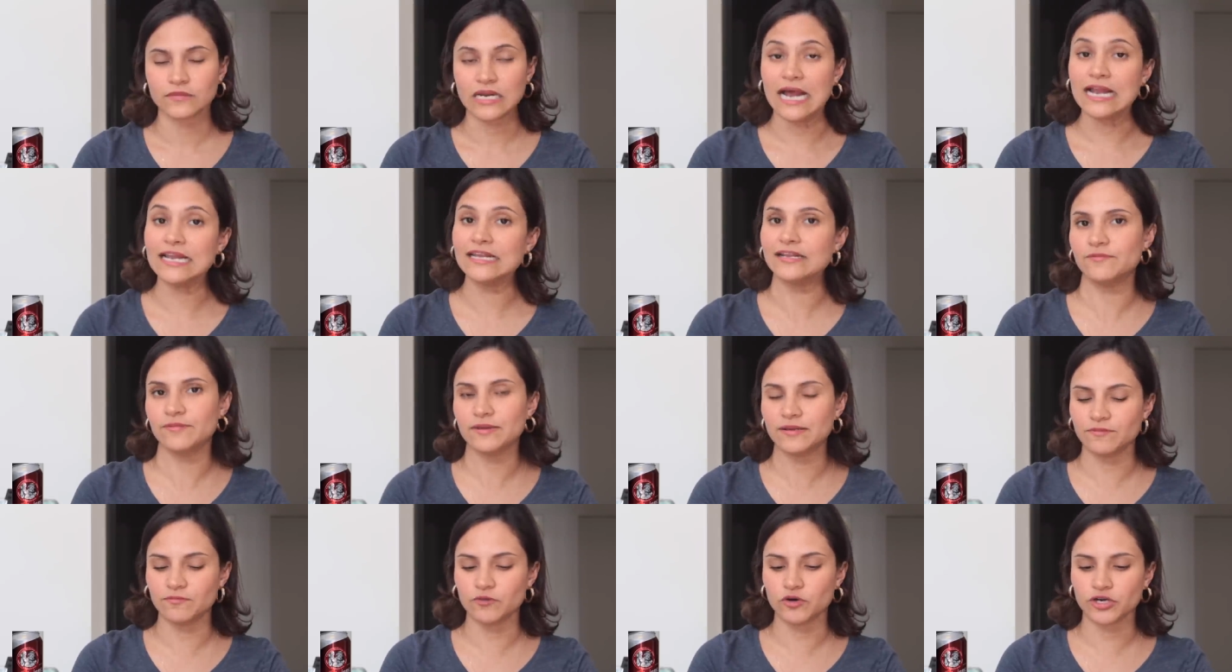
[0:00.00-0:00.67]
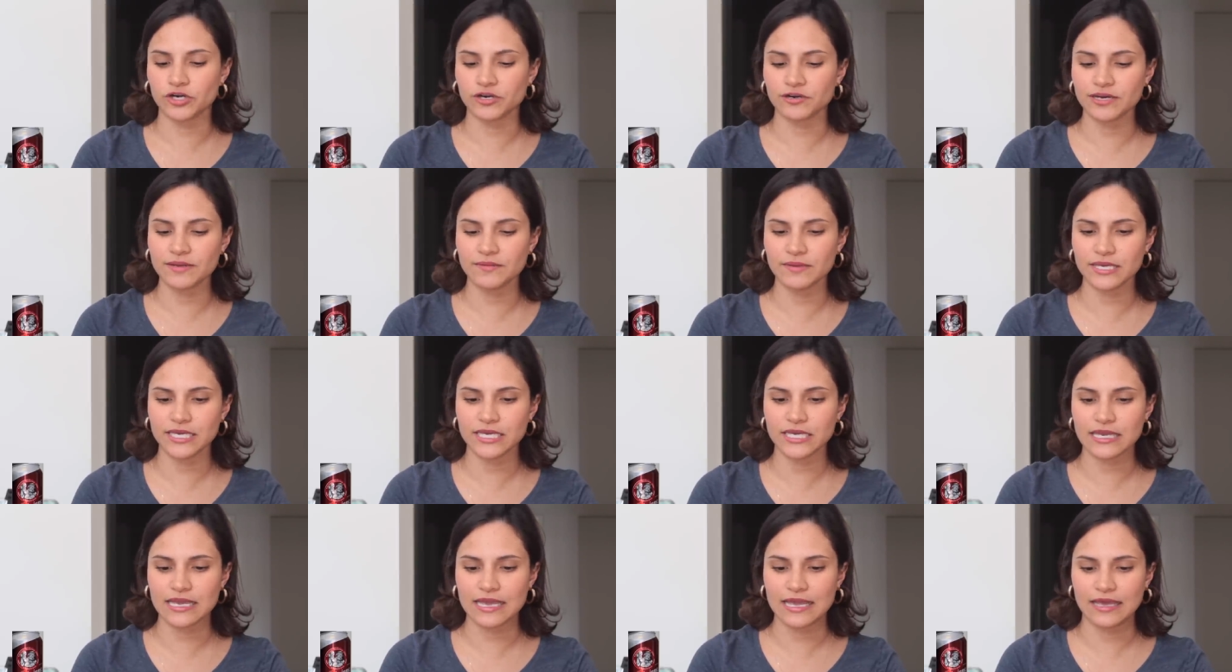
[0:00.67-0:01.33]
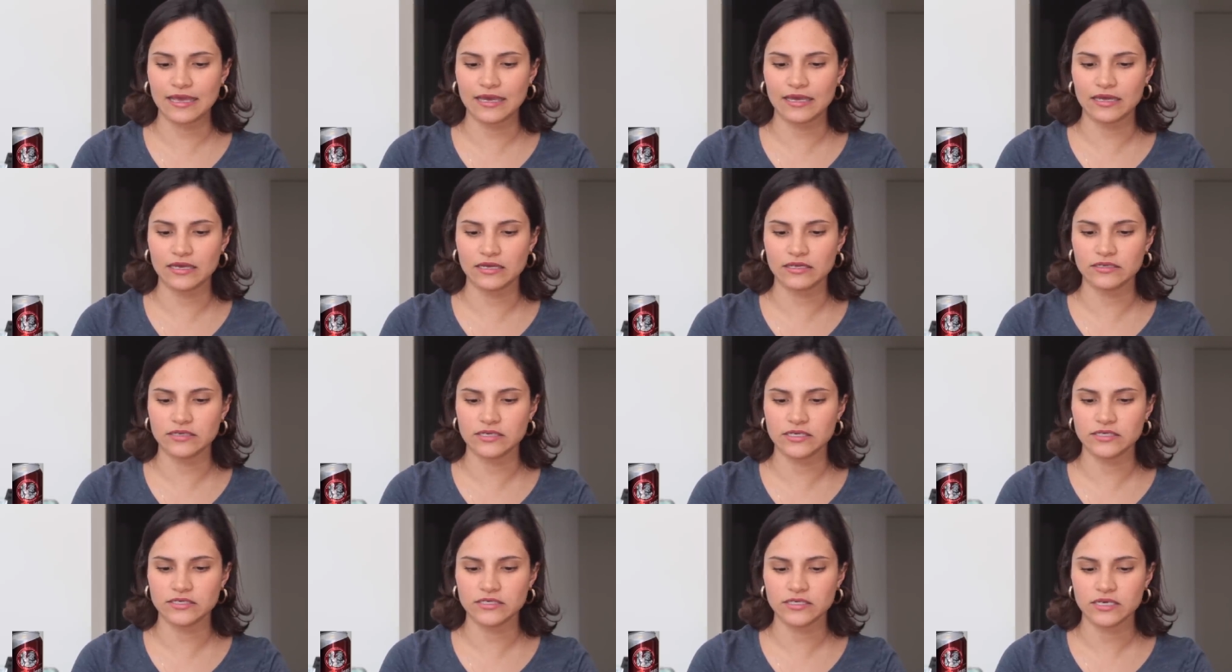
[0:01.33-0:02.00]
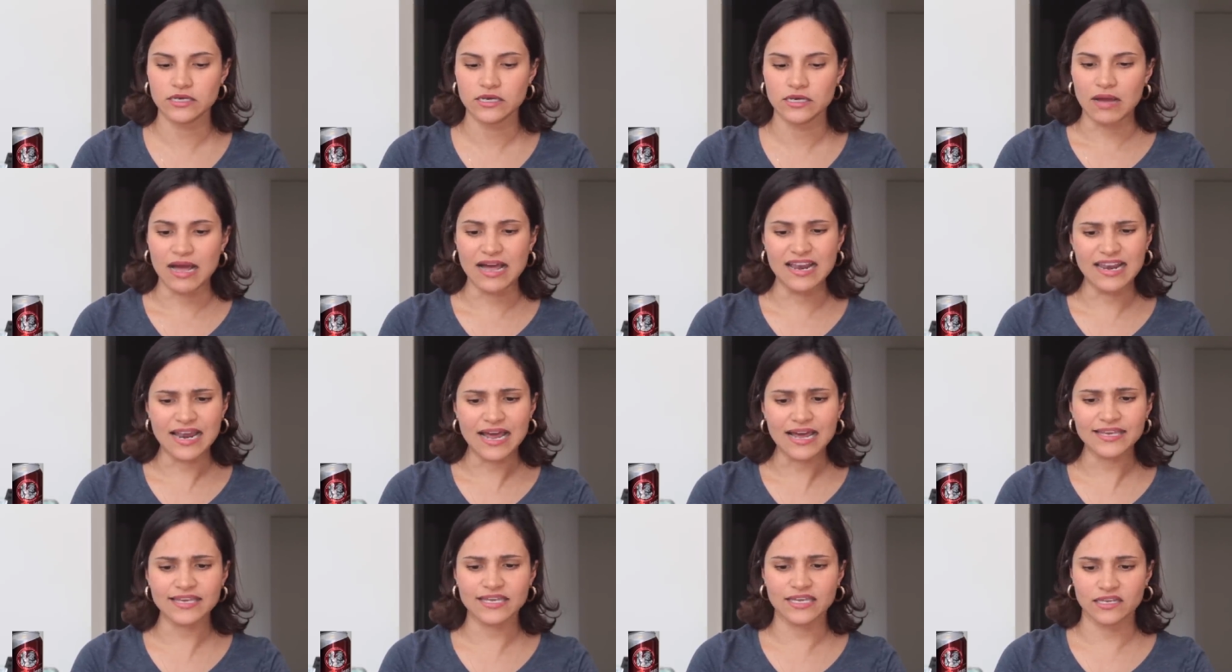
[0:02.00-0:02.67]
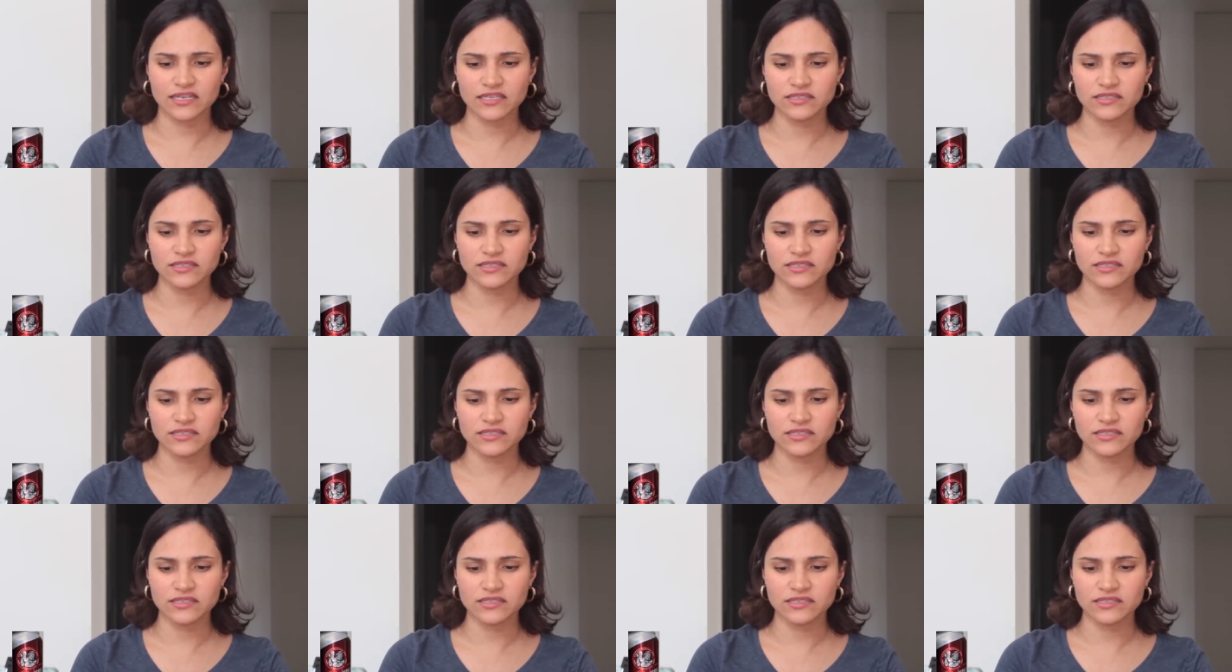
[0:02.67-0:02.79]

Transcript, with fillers: A little bit more creamy, and I like it.